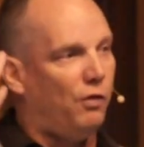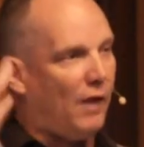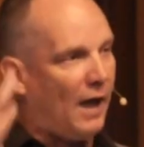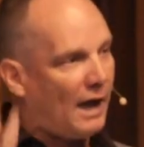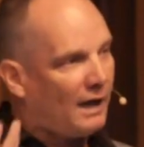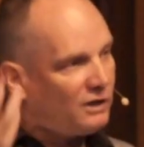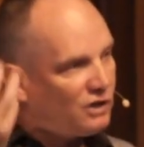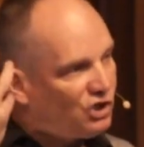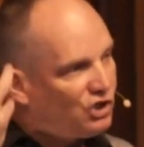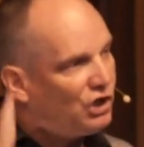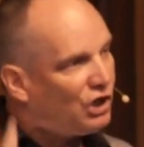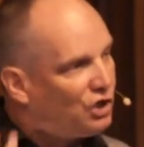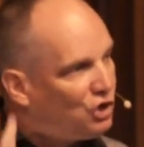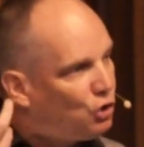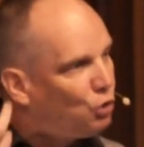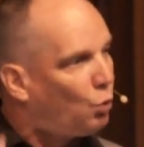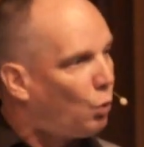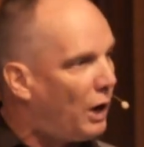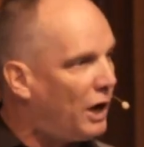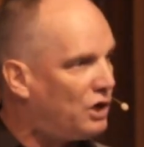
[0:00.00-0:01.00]
that
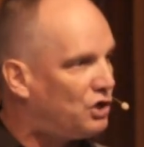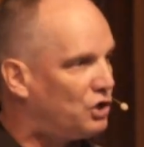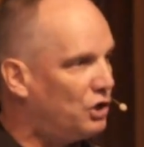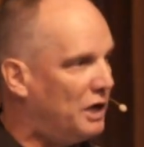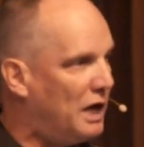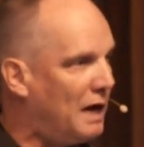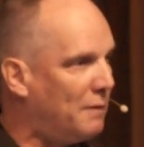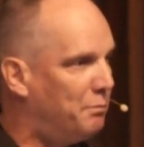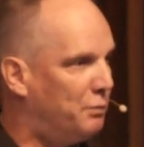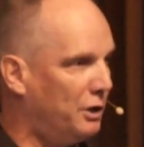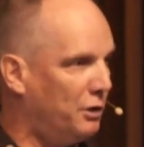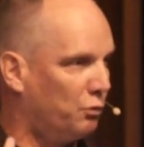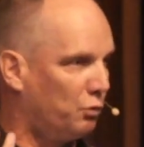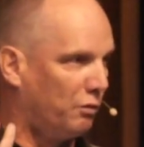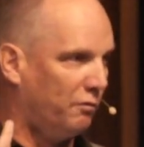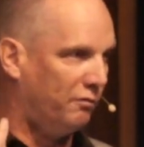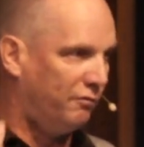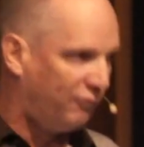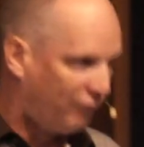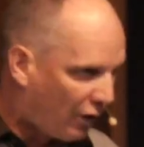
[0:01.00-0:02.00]
situation had been
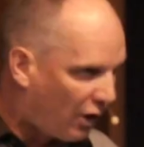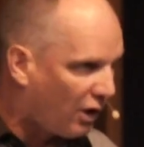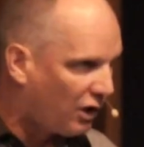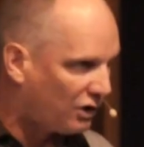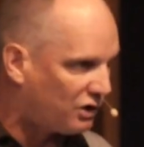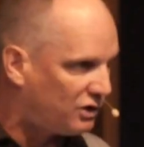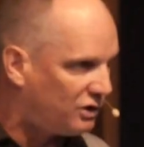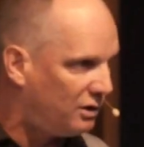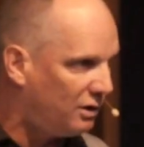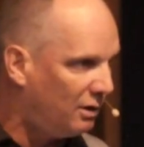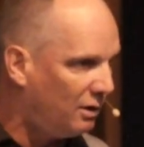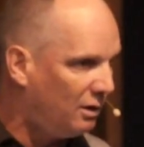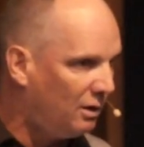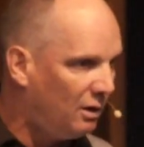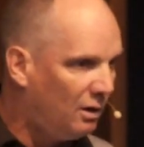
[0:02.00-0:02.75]
reversed,